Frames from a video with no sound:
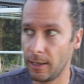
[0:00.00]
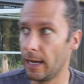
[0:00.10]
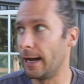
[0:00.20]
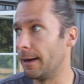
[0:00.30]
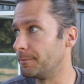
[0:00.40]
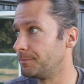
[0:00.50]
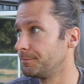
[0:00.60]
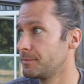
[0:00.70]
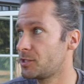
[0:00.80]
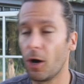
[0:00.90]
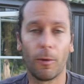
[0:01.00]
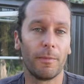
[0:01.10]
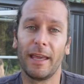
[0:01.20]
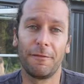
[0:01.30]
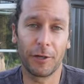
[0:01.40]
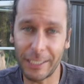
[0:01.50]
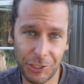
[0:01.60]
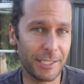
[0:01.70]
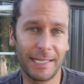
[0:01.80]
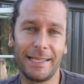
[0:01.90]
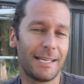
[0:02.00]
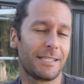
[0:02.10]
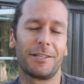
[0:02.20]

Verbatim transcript: Um, so if you're interested in this,